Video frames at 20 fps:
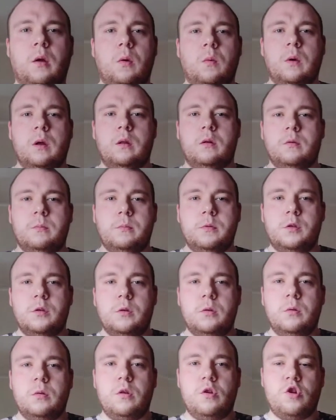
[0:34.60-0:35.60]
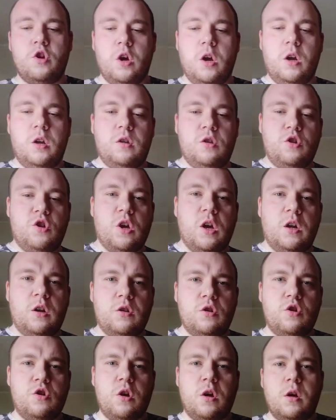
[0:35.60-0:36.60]
welcome to the Sean and
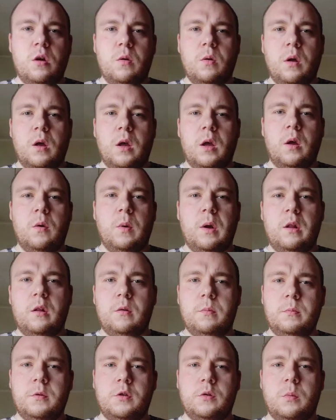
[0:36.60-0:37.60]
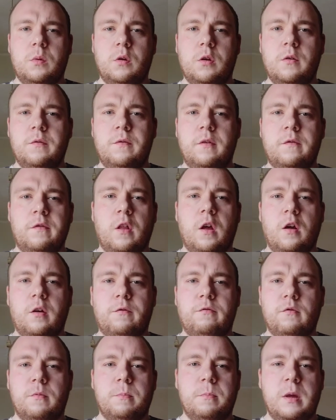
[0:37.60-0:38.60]
Shine Show. Welcome to another
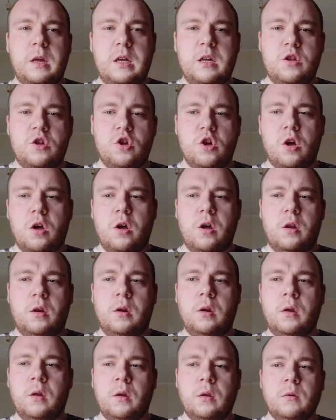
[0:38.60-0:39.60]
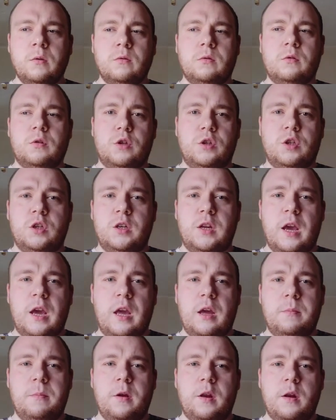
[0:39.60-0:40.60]
vlog from me, Sean. So
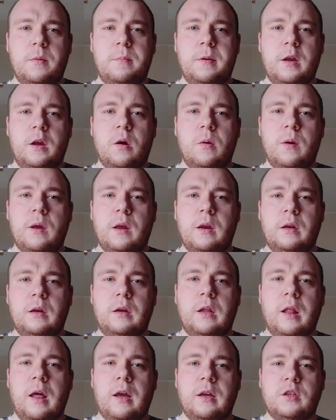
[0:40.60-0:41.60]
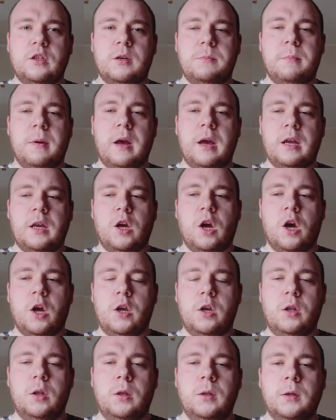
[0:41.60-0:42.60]
today I'm going to be going and collecting my
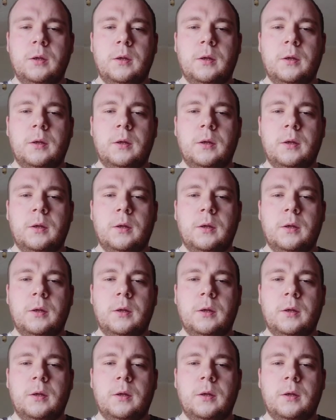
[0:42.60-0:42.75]
coil.